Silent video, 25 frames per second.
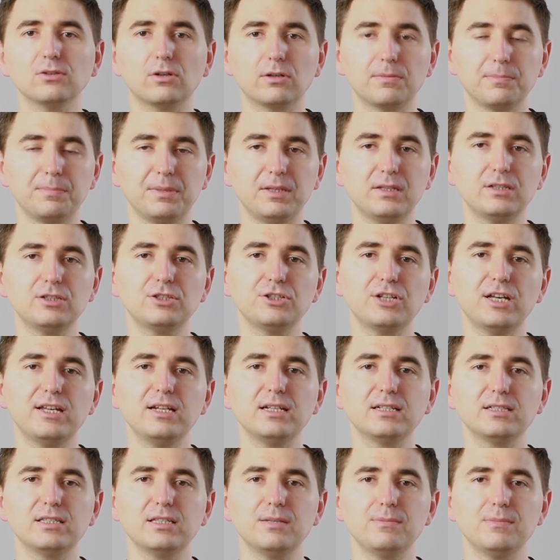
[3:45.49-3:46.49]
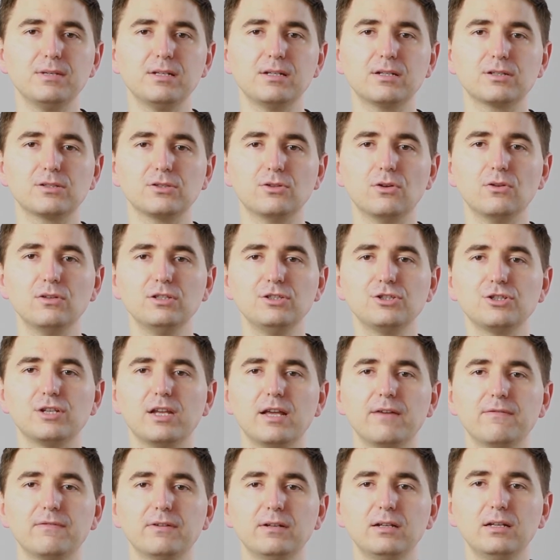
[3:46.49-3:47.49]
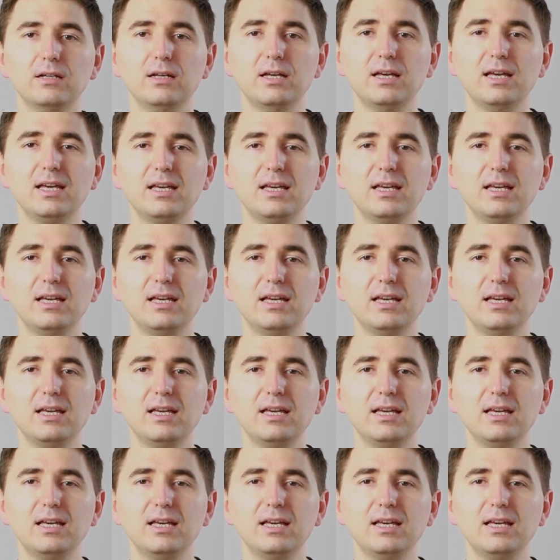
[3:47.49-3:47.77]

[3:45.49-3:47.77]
or peer sharing similar knowledge level